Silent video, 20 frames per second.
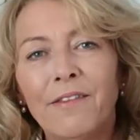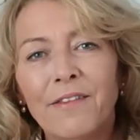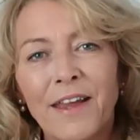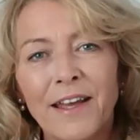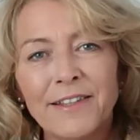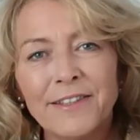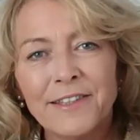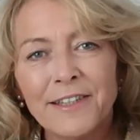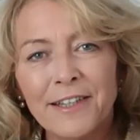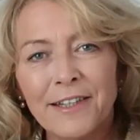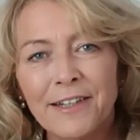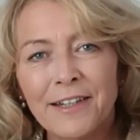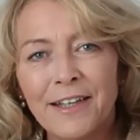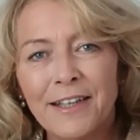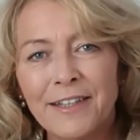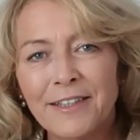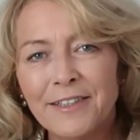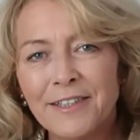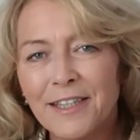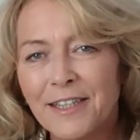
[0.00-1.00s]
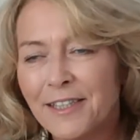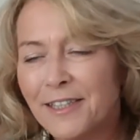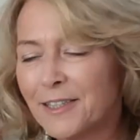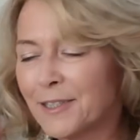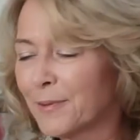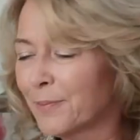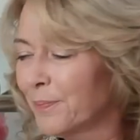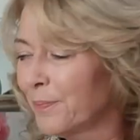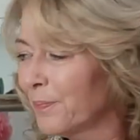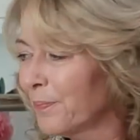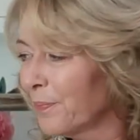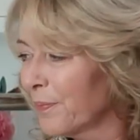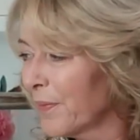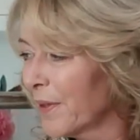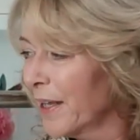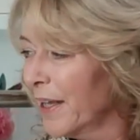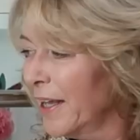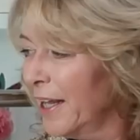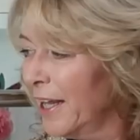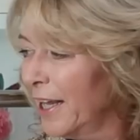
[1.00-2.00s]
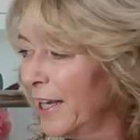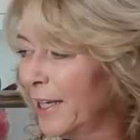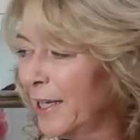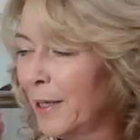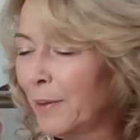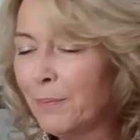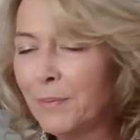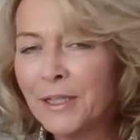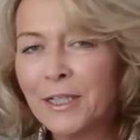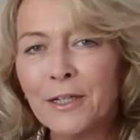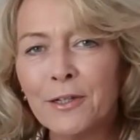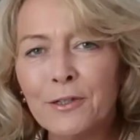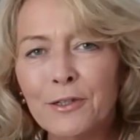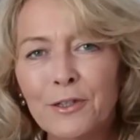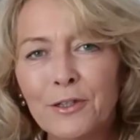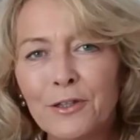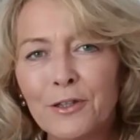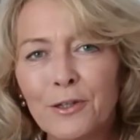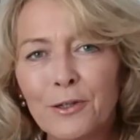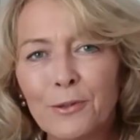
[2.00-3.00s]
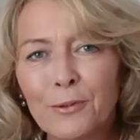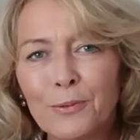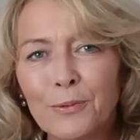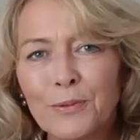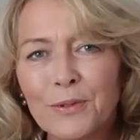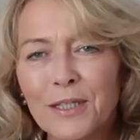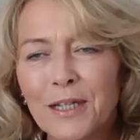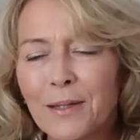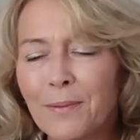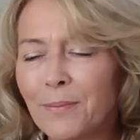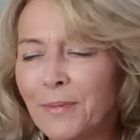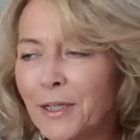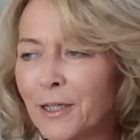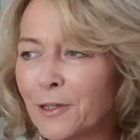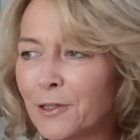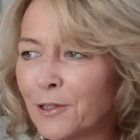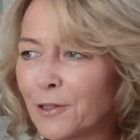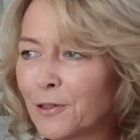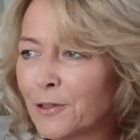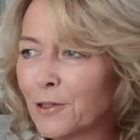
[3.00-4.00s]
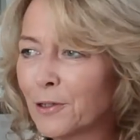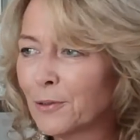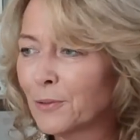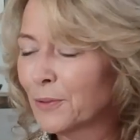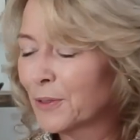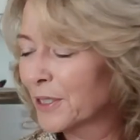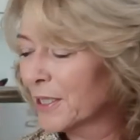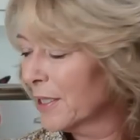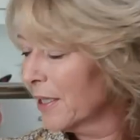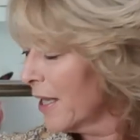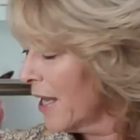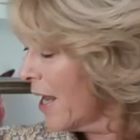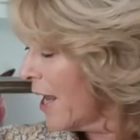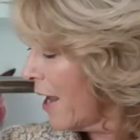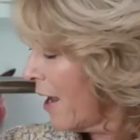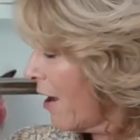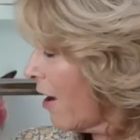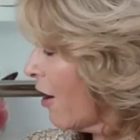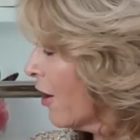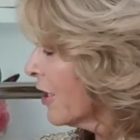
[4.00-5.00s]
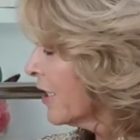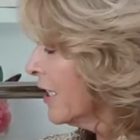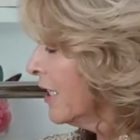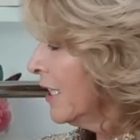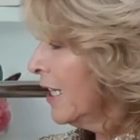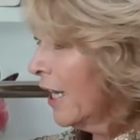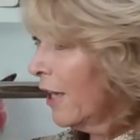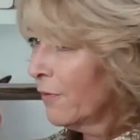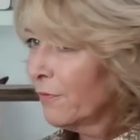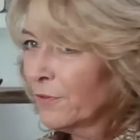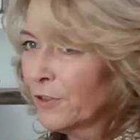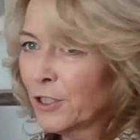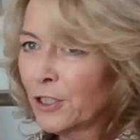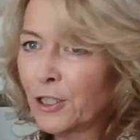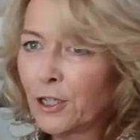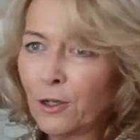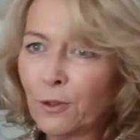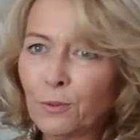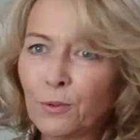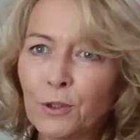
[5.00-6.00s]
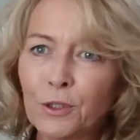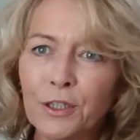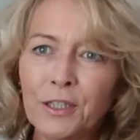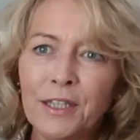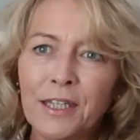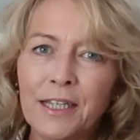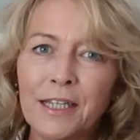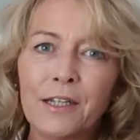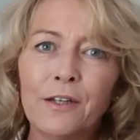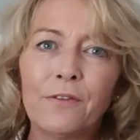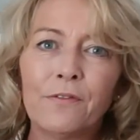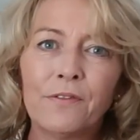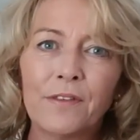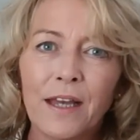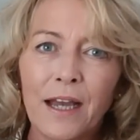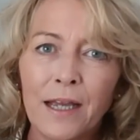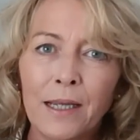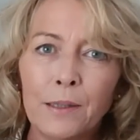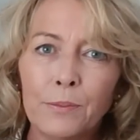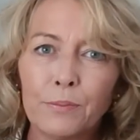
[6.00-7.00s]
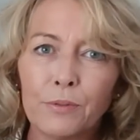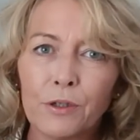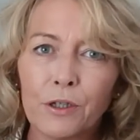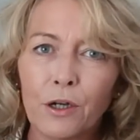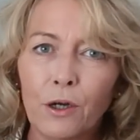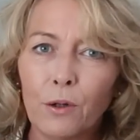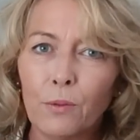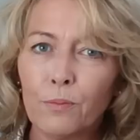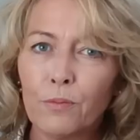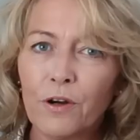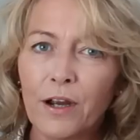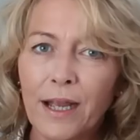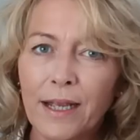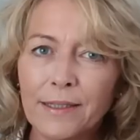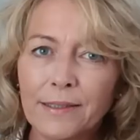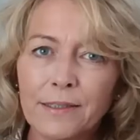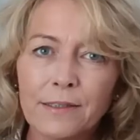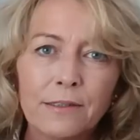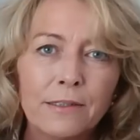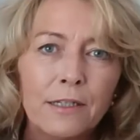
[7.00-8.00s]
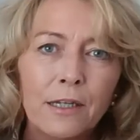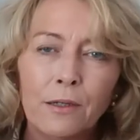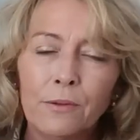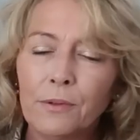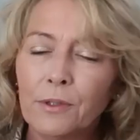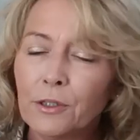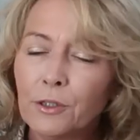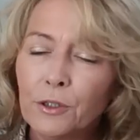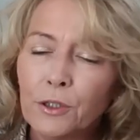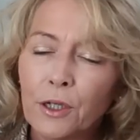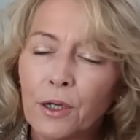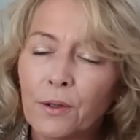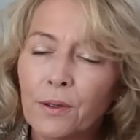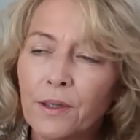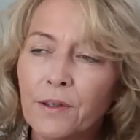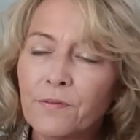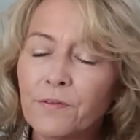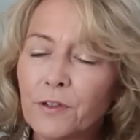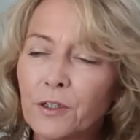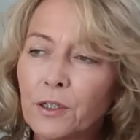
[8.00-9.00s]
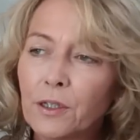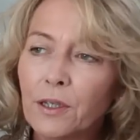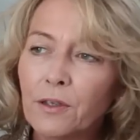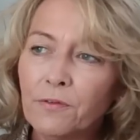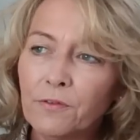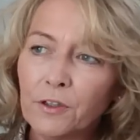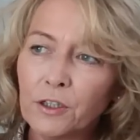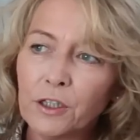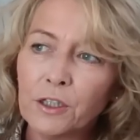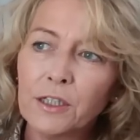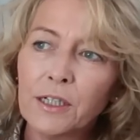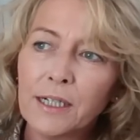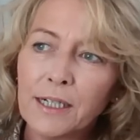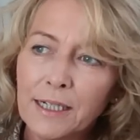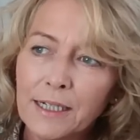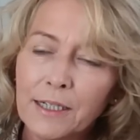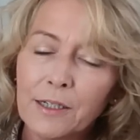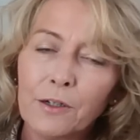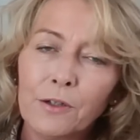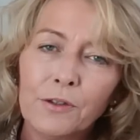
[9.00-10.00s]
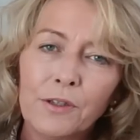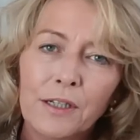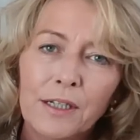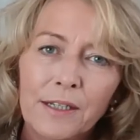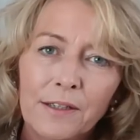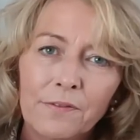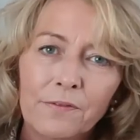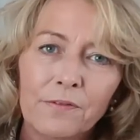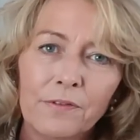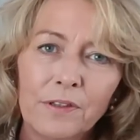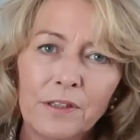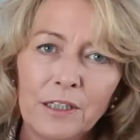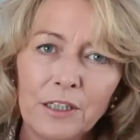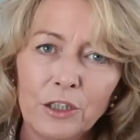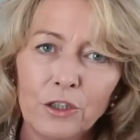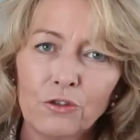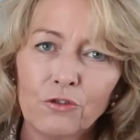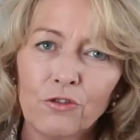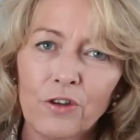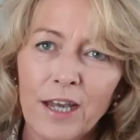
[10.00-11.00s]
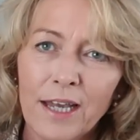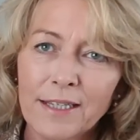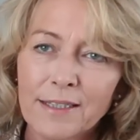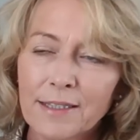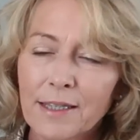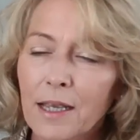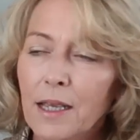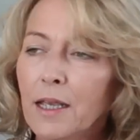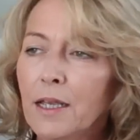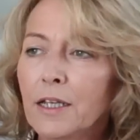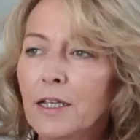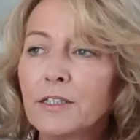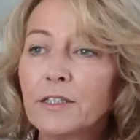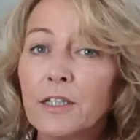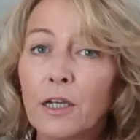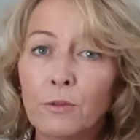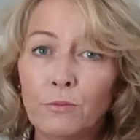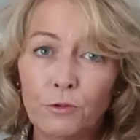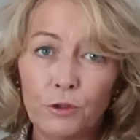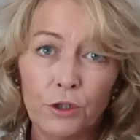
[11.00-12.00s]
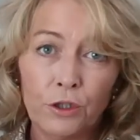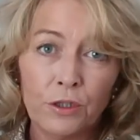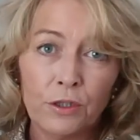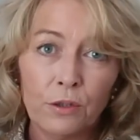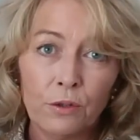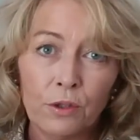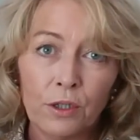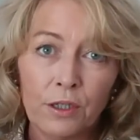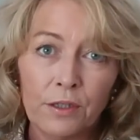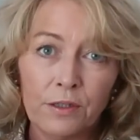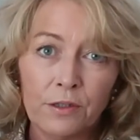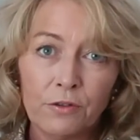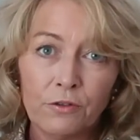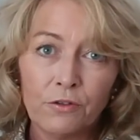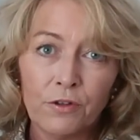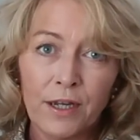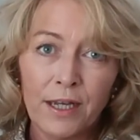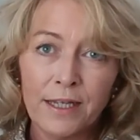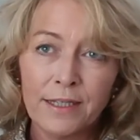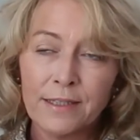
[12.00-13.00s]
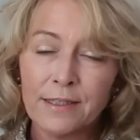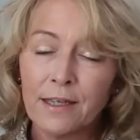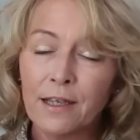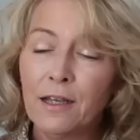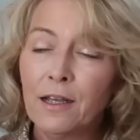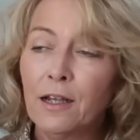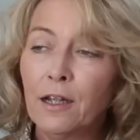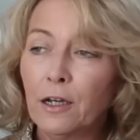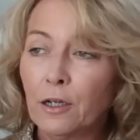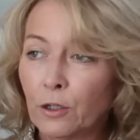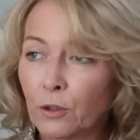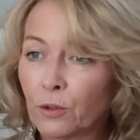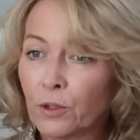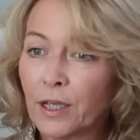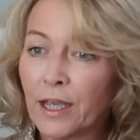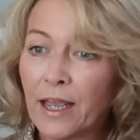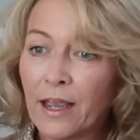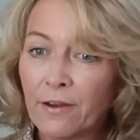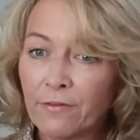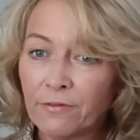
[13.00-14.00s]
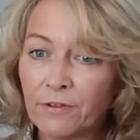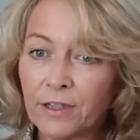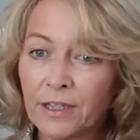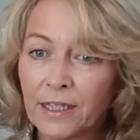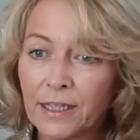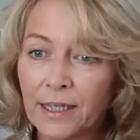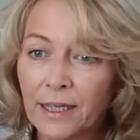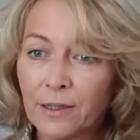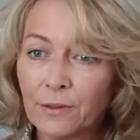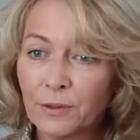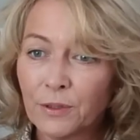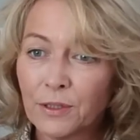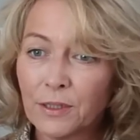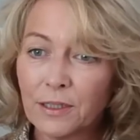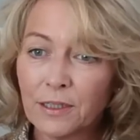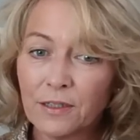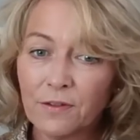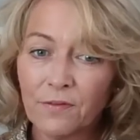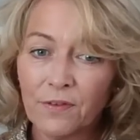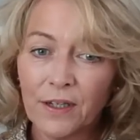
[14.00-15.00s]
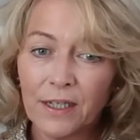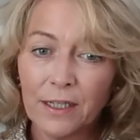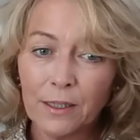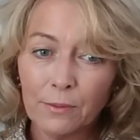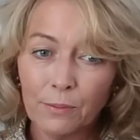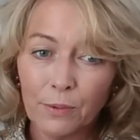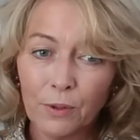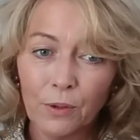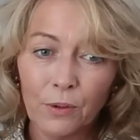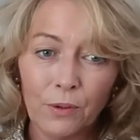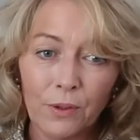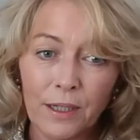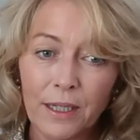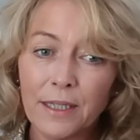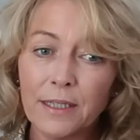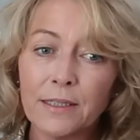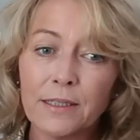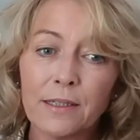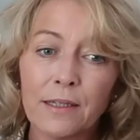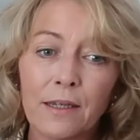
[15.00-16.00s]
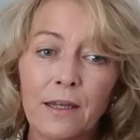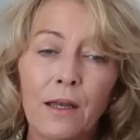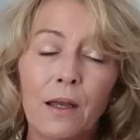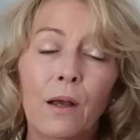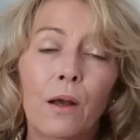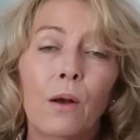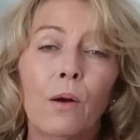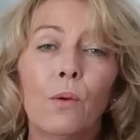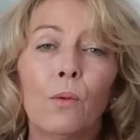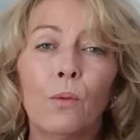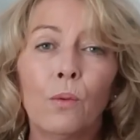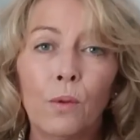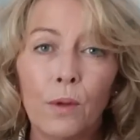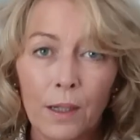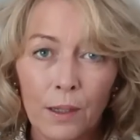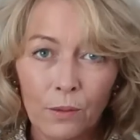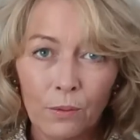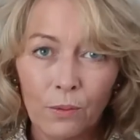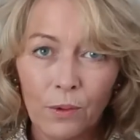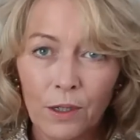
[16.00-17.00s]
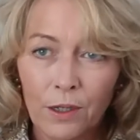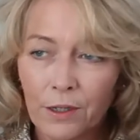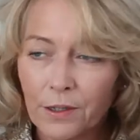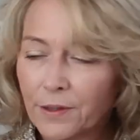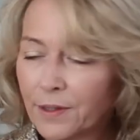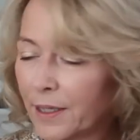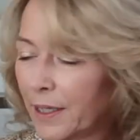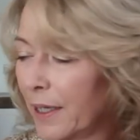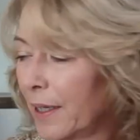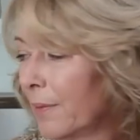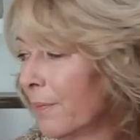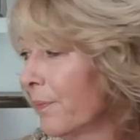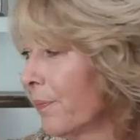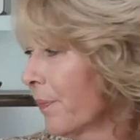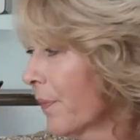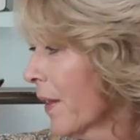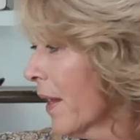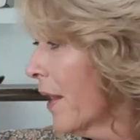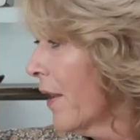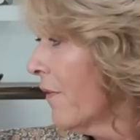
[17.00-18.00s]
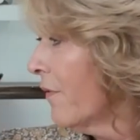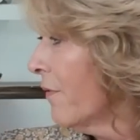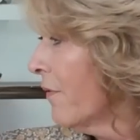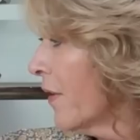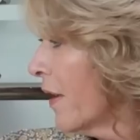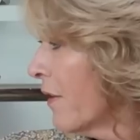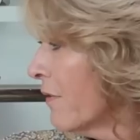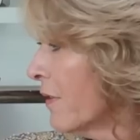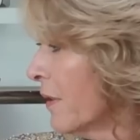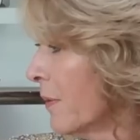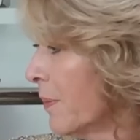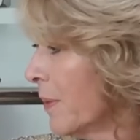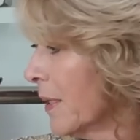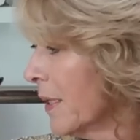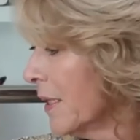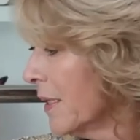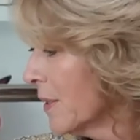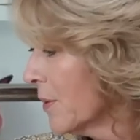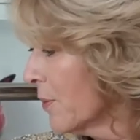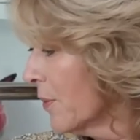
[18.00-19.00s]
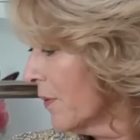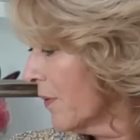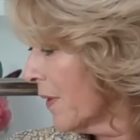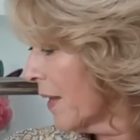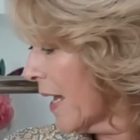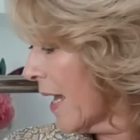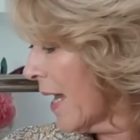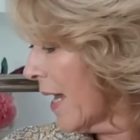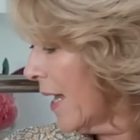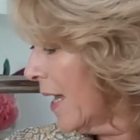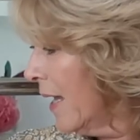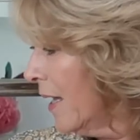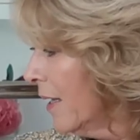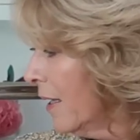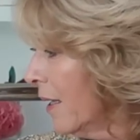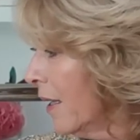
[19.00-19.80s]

That's it, ladies. Let me know your thoughts. I'd love to know what you think of the Apricot brand. Don't, you know, if you're going to click on the link for this dress, don't just look at the dress. Look at everything else that's available. It's well worth it. Very pleased with that.